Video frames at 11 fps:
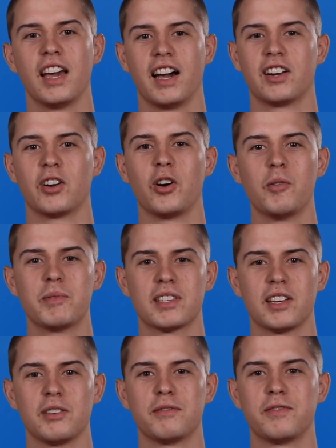and our hope is
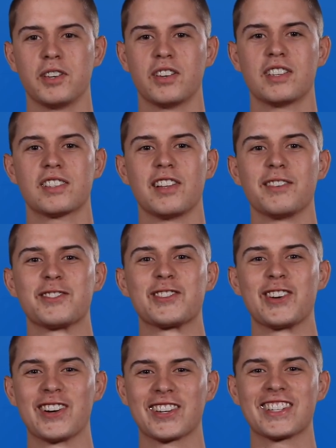that you feel His love
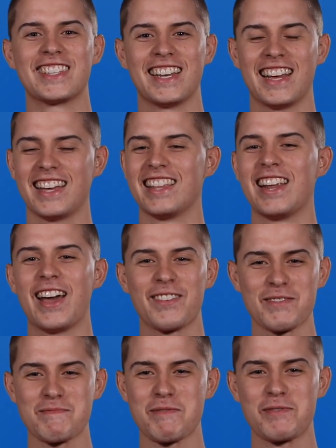stronger today than
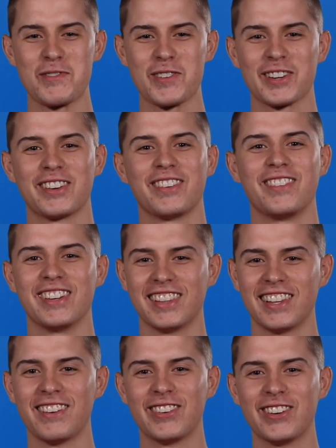ever before. We
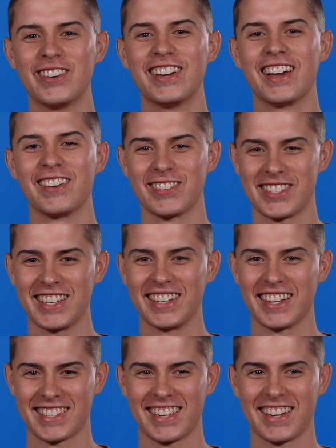love you, and we'll see you next